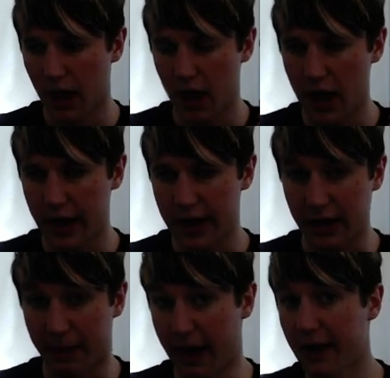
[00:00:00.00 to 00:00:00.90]
In
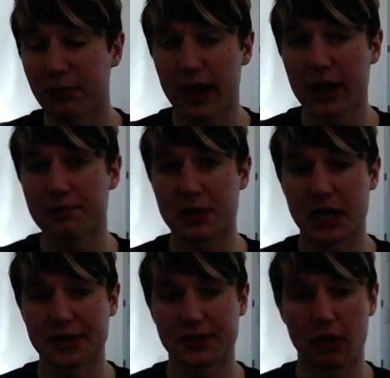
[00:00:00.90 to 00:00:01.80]
competitive play, because
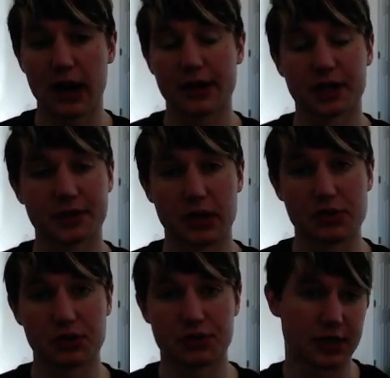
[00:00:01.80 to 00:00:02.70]
the Riot is also
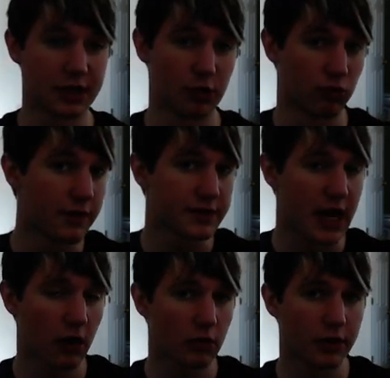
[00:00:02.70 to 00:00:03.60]
introducing the Rift
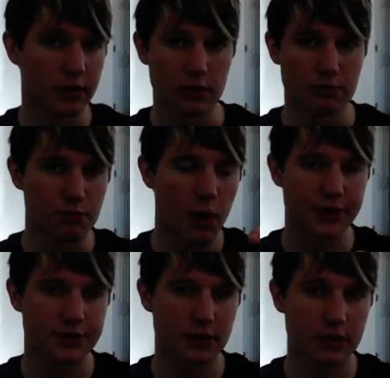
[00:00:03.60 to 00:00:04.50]
Herald, the new
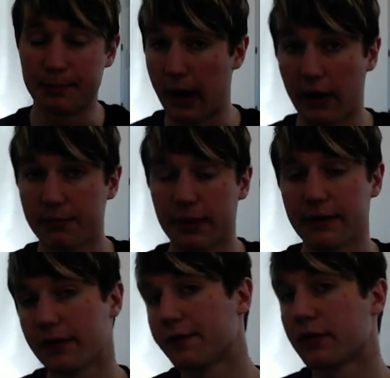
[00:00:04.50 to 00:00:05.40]
monster in the Baron Pit for the
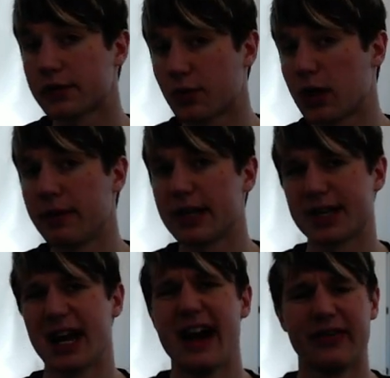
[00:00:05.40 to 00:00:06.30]
first 20 minutes,
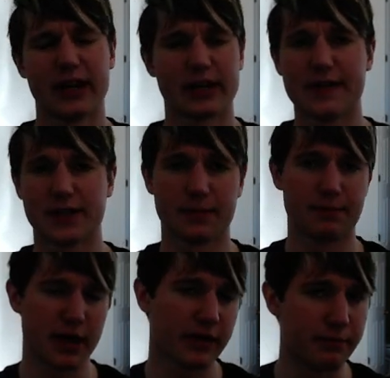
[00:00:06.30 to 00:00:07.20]
that gives a bit of
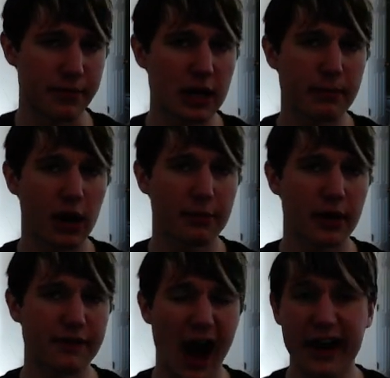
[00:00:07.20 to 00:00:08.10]
a mini Baron buff,
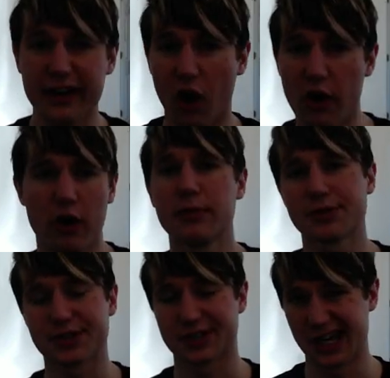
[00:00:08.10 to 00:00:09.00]
I can almost
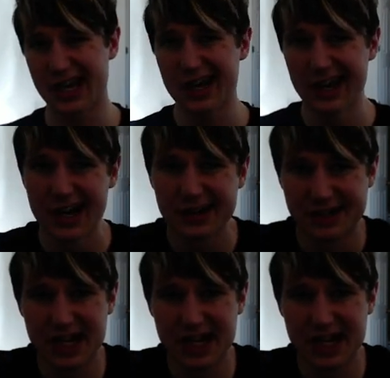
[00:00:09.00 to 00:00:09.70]
see teams